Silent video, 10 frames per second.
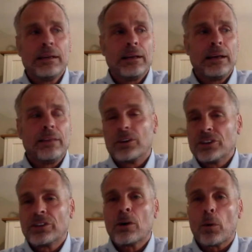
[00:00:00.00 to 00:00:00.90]
And there
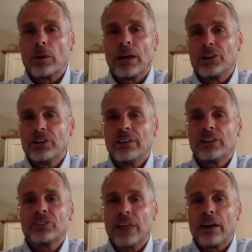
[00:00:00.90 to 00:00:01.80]
is the correlation
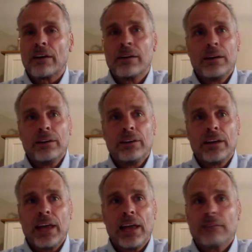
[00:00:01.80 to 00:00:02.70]
that's there. You
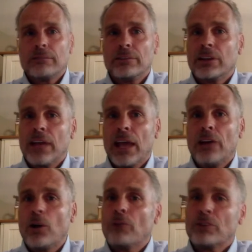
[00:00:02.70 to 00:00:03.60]
can't, you can't
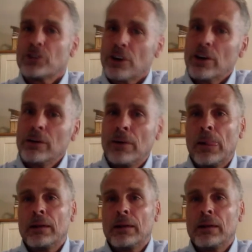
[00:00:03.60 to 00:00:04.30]
know for sure.